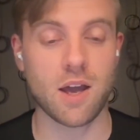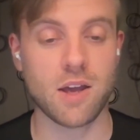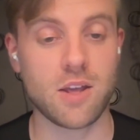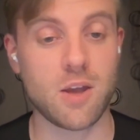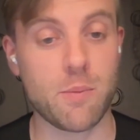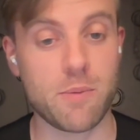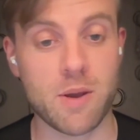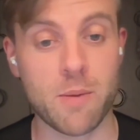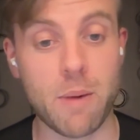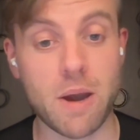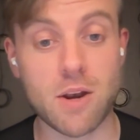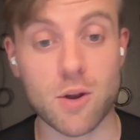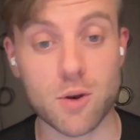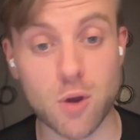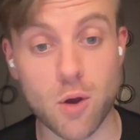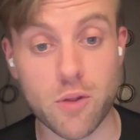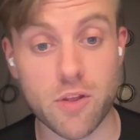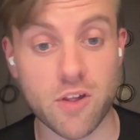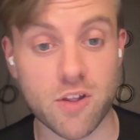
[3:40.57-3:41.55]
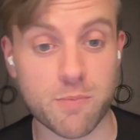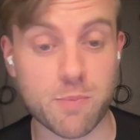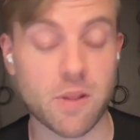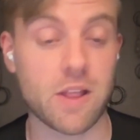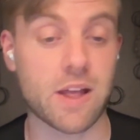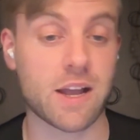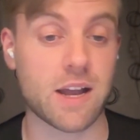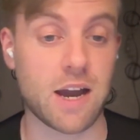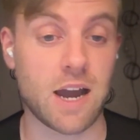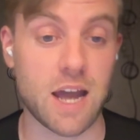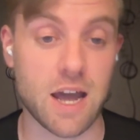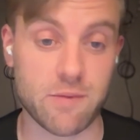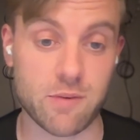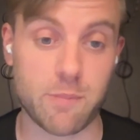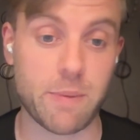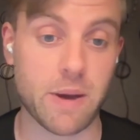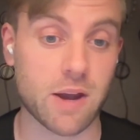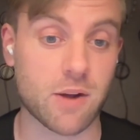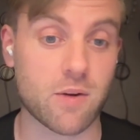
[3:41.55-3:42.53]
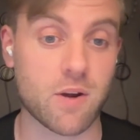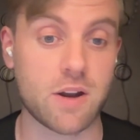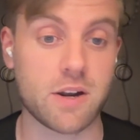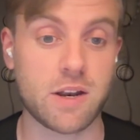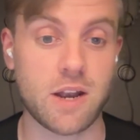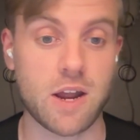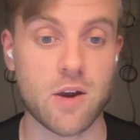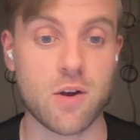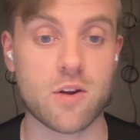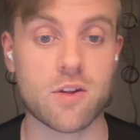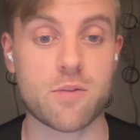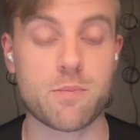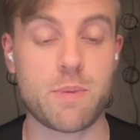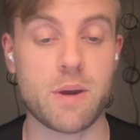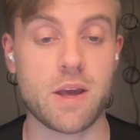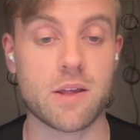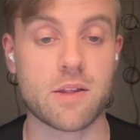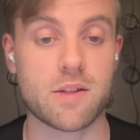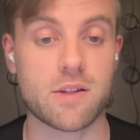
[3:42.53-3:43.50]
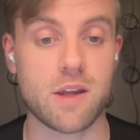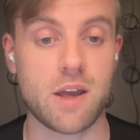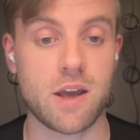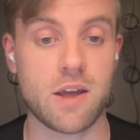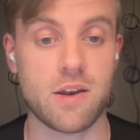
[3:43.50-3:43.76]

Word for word: Uh, you, you might not know this, but like I have a background in aerospace,